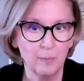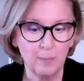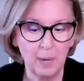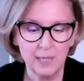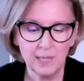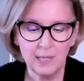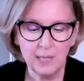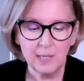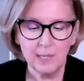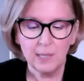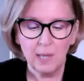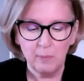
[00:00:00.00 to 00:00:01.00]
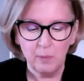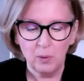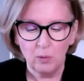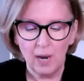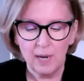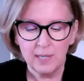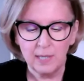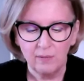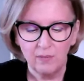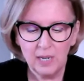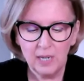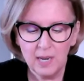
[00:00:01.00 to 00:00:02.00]
of Pisces, Sun, Moon, Rising,
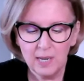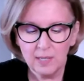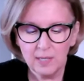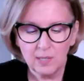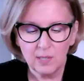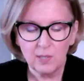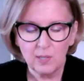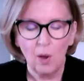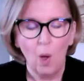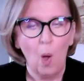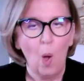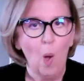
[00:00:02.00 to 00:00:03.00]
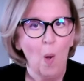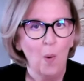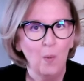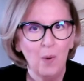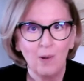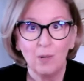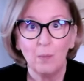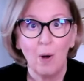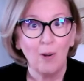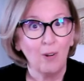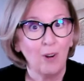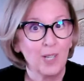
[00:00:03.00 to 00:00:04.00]
Venus. Welcome
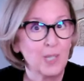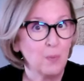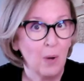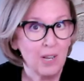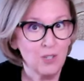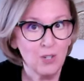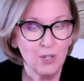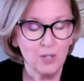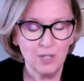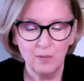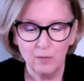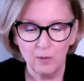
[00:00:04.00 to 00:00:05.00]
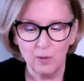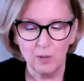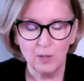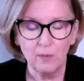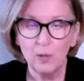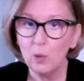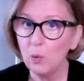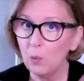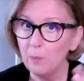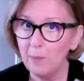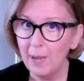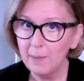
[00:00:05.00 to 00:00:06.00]
all cross watchers, and for those of you who
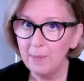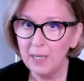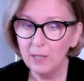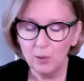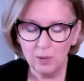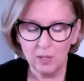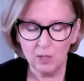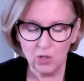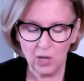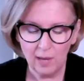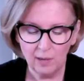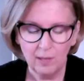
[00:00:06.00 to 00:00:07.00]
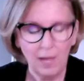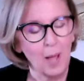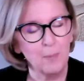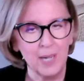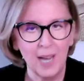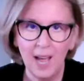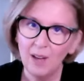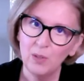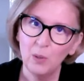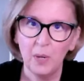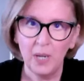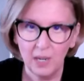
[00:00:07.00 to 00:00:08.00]
may be new to the channel, happy to have
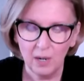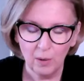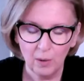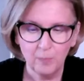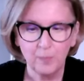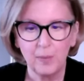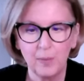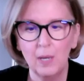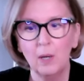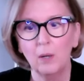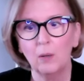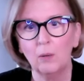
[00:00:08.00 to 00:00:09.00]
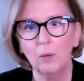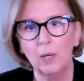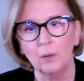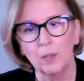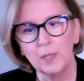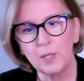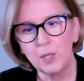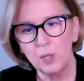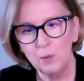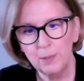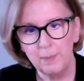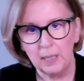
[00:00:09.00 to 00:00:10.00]
you here. Well,
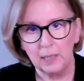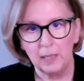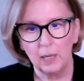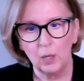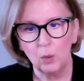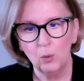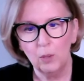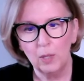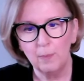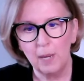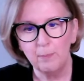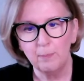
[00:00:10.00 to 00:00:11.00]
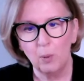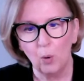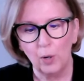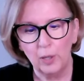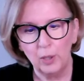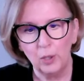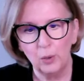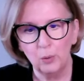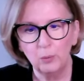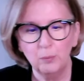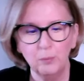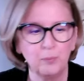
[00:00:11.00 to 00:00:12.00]
excuse me, Leo, am I boring
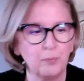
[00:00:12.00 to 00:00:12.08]
you?